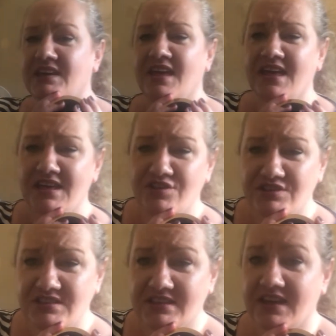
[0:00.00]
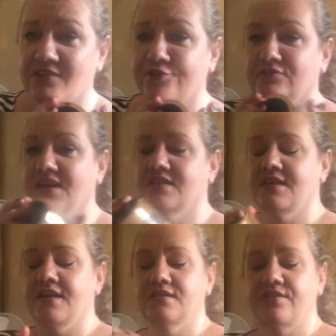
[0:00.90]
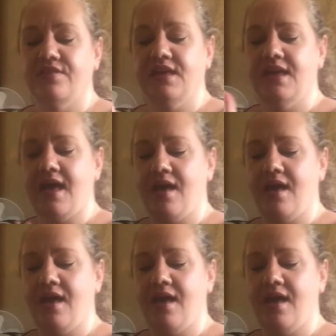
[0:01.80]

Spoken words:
ages to get through this. It's the